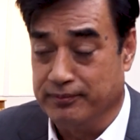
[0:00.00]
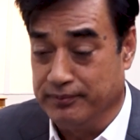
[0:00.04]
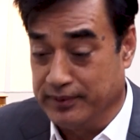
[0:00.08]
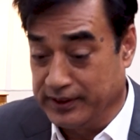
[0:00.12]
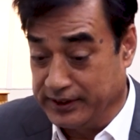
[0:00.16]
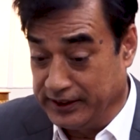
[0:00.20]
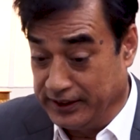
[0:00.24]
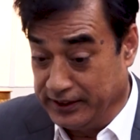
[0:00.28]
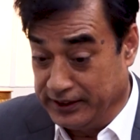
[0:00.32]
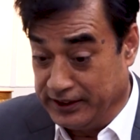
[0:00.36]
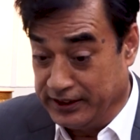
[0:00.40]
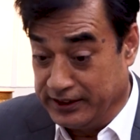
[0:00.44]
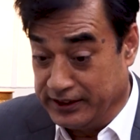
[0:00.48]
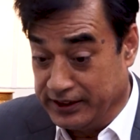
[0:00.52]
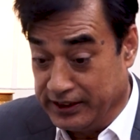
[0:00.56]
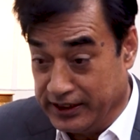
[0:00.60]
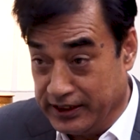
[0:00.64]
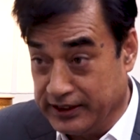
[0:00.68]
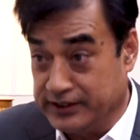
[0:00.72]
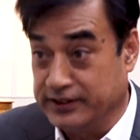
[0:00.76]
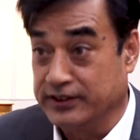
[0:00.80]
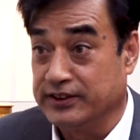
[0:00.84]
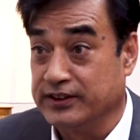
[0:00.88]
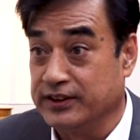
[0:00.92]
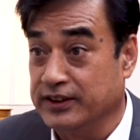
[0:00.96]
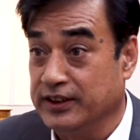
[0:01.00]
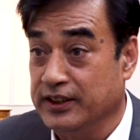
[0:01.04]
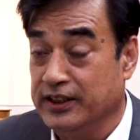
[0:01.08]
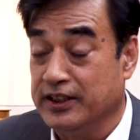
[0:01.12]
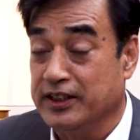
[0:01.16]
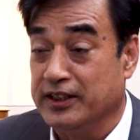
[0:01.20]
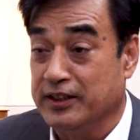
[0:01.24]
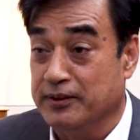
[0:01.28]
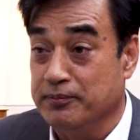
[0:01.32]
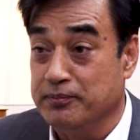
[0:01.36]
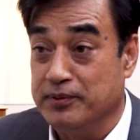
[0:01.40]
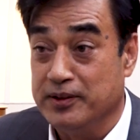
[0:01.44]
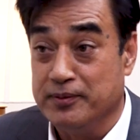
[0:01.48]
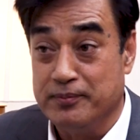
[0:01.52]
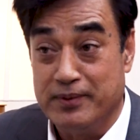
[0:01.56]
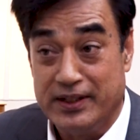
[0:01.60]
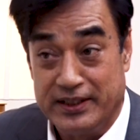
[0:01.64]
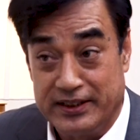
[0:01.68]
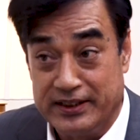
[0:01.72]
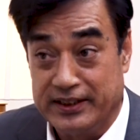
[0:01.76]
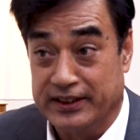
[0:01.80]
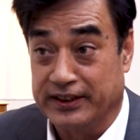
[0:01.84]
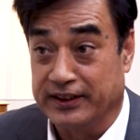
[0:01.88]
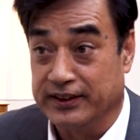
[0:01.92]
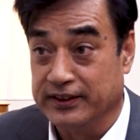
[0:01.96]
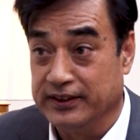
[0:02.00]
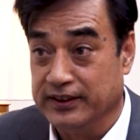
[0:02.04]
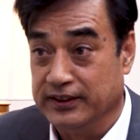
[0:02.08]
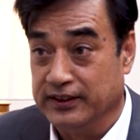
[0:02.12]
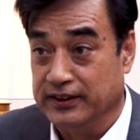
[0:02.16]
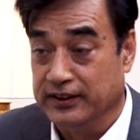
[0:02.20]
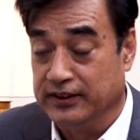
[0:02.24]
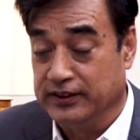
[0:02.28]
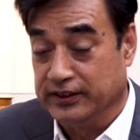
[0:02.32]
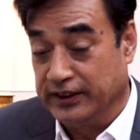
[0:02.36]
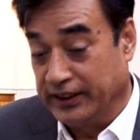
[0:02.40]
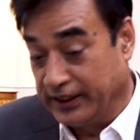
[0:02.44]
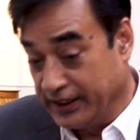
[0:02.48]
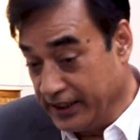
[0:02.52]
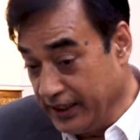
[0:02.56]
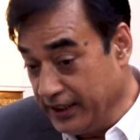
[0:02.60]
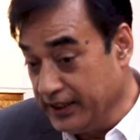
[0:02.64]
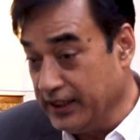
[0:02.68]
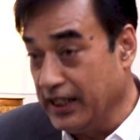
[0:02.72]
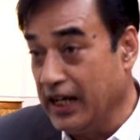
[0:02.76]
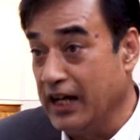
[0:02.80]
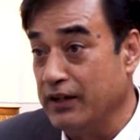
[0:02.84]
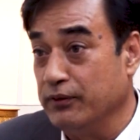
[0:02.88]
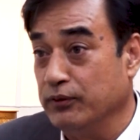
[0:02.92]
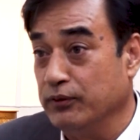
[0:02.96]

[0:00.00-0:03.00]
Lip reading: but it is not implementing. Again,